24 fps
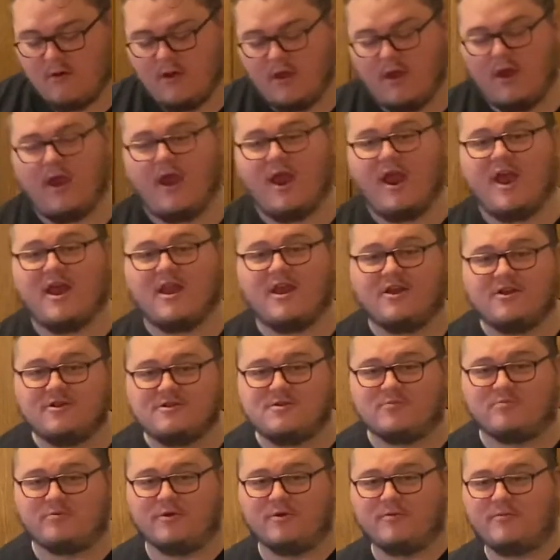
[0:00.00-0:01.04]
And here's a
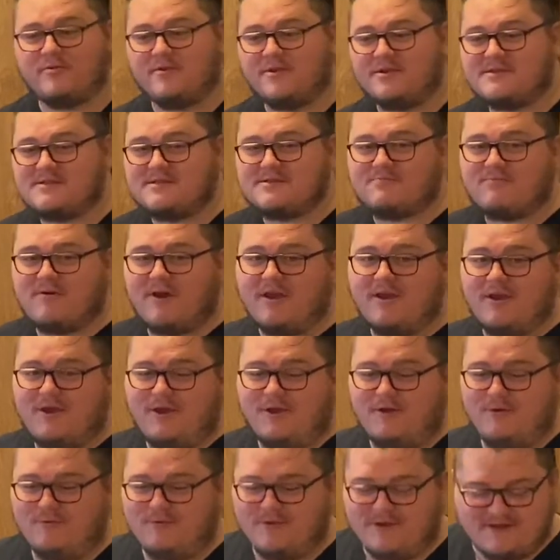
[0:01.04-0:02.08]
blooper. This is why
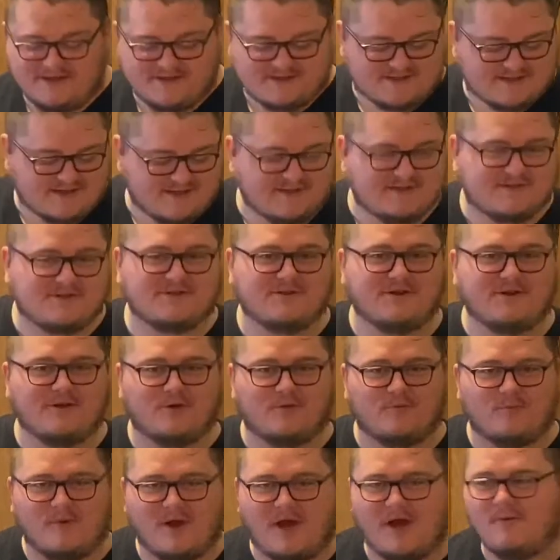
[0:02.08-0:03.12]
you listen to your
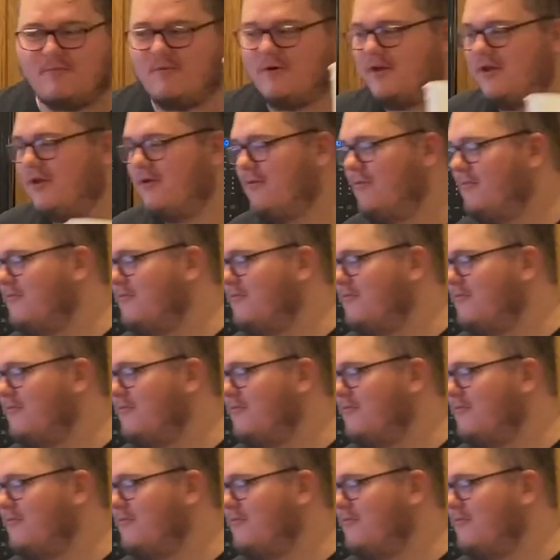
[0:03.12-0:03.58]
mom when you